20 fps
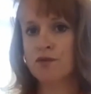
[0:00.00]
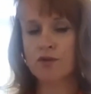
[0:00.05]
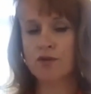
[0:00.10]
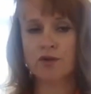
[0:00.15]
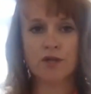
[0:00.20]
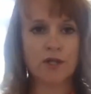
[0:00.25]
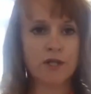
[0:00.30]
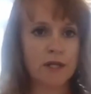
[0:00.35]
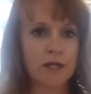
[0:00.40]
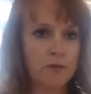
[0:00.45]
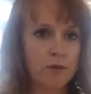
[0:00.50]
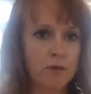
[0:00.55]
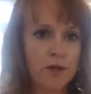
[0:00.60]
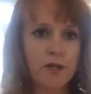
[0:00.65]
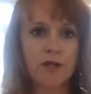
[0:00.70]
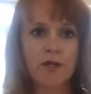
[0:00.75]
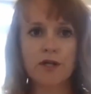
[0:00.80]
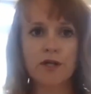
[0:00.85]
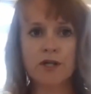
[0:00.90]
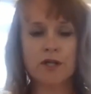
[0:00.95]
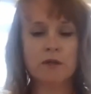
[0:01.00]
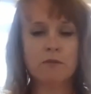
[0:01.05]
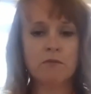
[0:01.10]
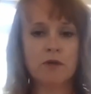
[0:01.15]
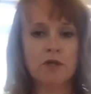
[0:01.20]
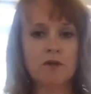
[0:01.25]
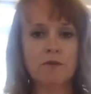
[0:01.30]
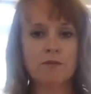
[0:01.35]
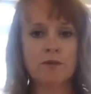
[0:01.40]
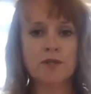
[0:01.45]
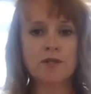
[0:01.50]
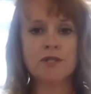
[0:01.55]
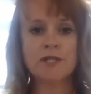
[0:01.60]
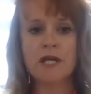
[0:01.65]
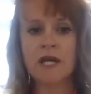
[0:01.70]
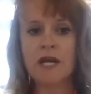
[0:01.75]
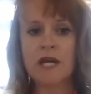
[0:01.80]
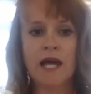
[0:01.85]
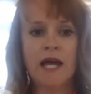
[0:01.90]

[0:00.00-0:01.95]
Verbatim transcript: who've not got any work at the moment.